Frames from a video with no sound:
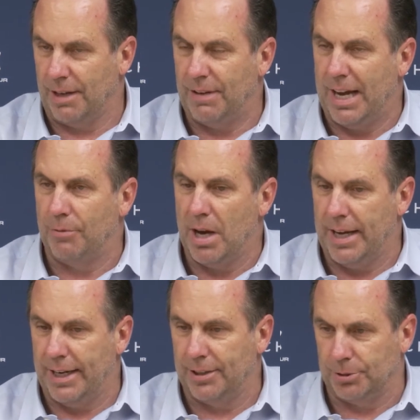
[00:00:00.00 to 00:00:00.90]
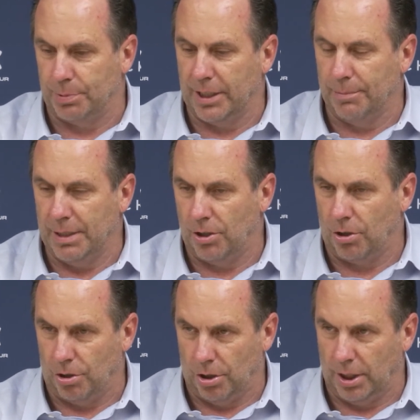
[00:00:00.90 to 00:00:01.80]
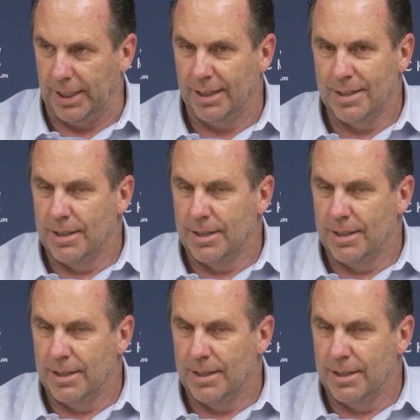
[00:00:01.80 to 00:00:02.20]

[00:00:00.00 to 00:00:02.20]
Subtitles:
I've had Ryan Ayers bring him in early